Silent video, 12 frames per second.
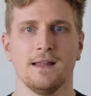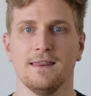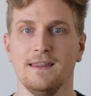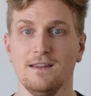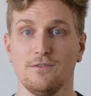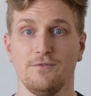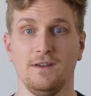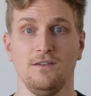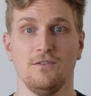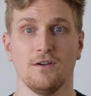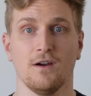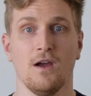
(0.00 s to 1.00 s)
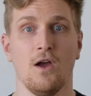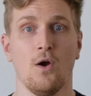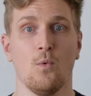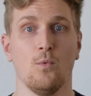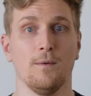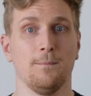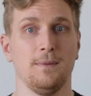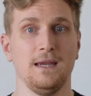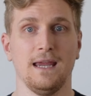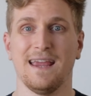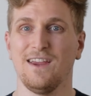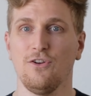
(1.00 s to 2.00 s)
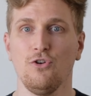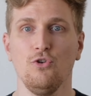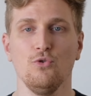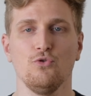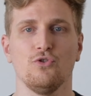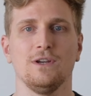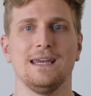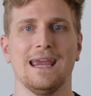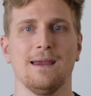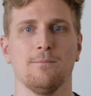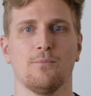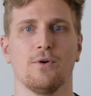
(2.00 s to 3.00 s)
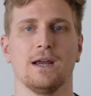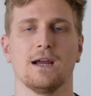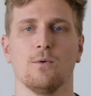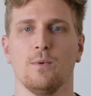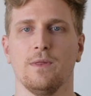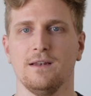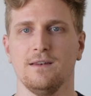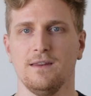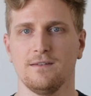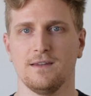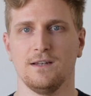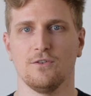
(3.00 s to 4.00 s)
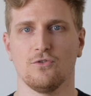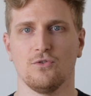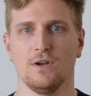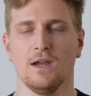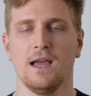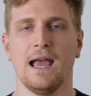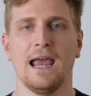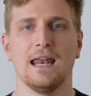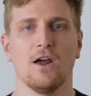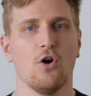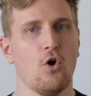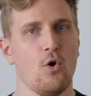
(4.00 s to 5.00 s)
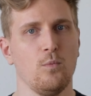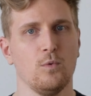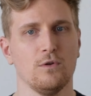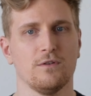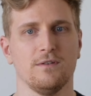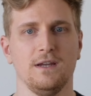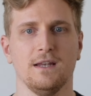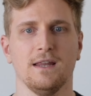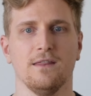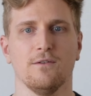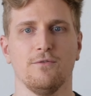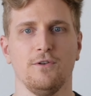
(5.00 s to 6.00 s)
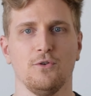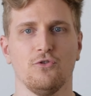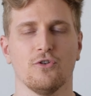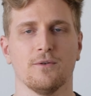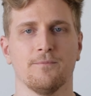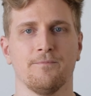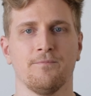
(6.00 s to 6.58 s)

This feature would be a huge game breaker within this industry, and I hope we'll see it in the future.